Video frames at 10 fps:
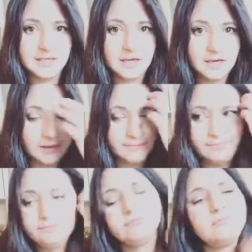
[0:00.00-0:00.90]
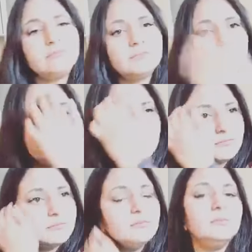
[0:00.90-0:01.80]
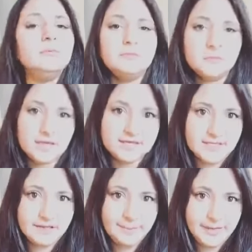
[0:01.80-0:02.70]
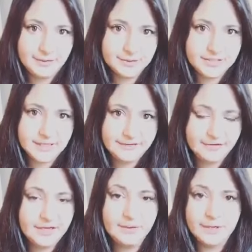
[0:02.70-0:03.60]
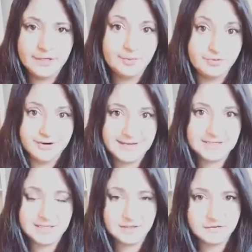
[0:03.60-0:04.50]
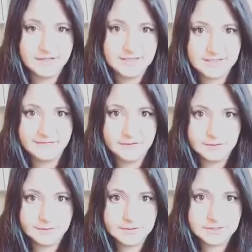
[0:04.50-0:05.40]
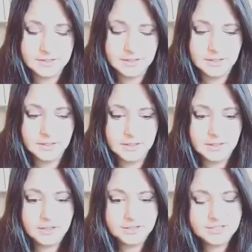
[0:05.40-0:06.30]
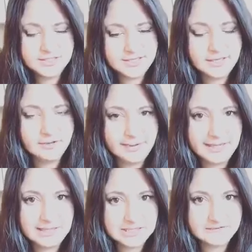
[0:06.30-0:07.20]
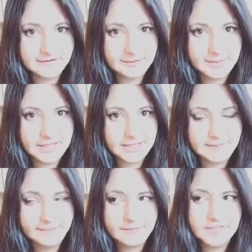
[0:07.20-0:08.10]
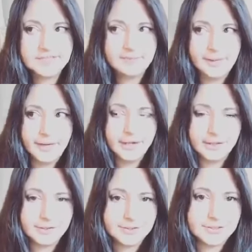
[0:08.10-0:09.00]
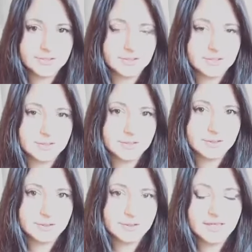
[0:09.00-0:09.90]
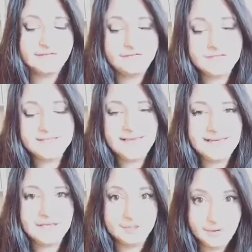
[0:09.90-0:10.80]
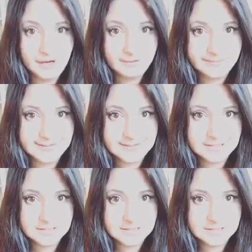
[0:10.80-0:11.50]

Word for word: um, a death penalty for anyone who breaks any of their seven laws, just think about this for a minute. Suppose if the Ten Commandments